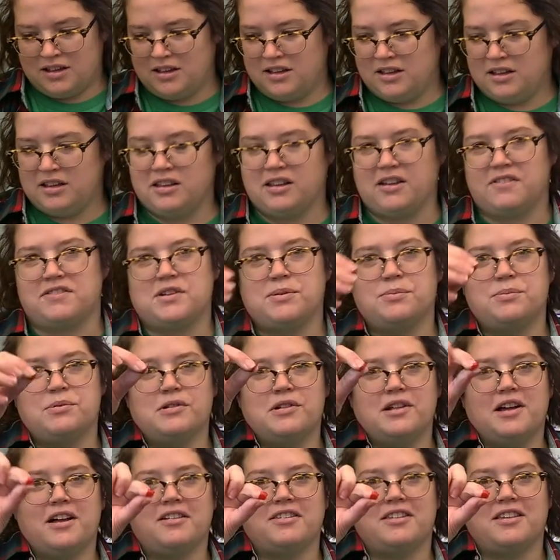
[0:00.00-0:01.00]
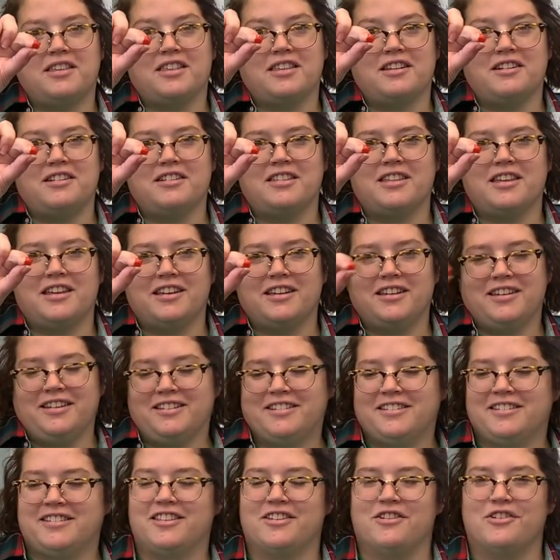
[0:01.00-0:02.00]
You have to pull out this little thing.
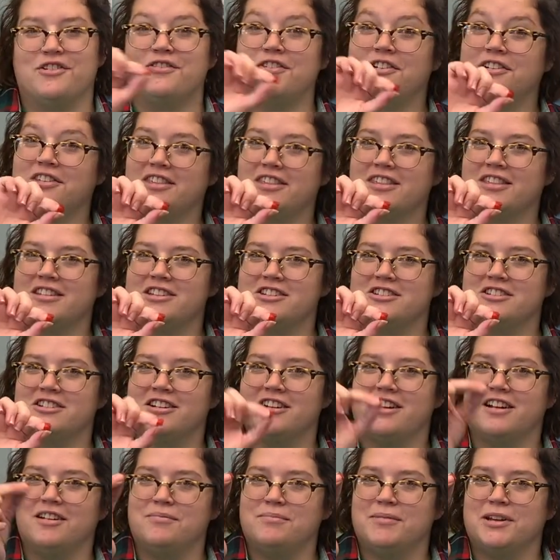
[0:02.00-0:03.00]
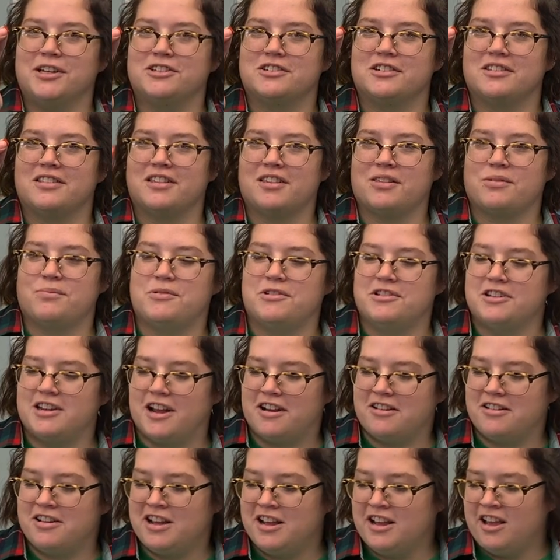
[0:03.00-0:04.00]
So if yours isn't turning on, make sure this is pulled
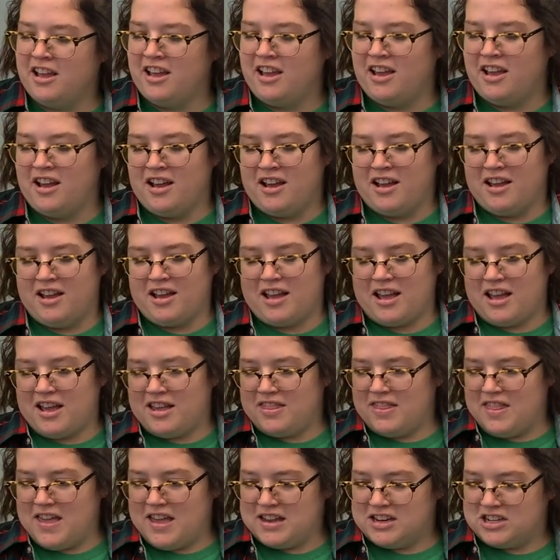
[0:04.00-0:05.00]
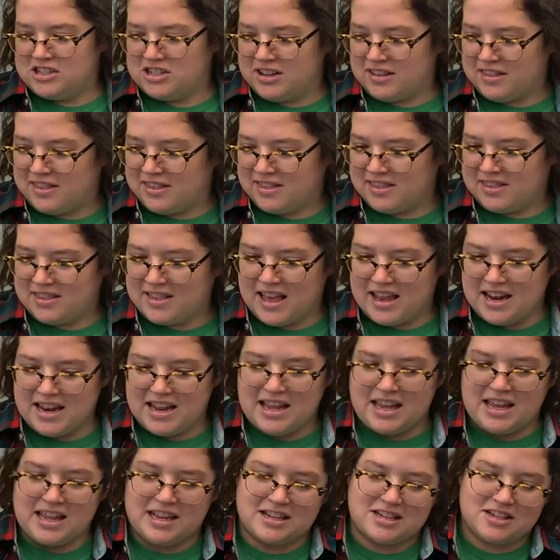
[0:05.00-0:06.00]
out. And then just set
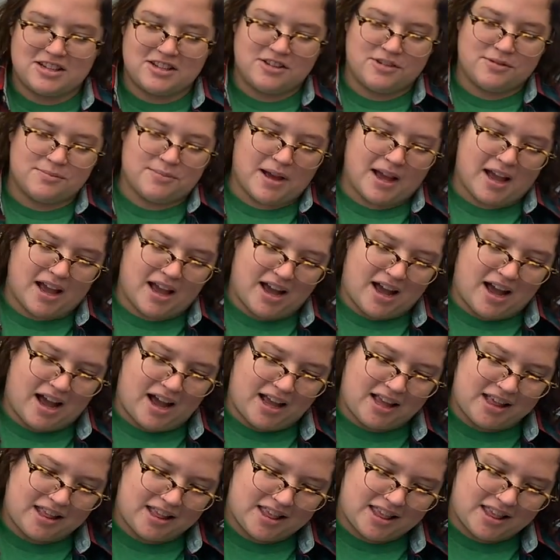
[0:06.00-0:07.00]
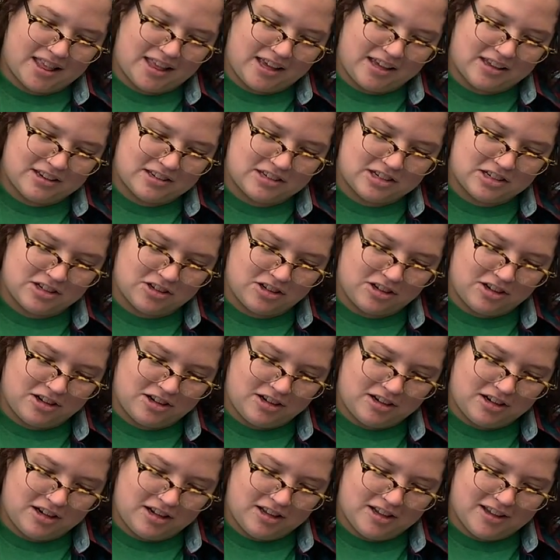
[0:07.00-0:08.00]
it into my ice lantern.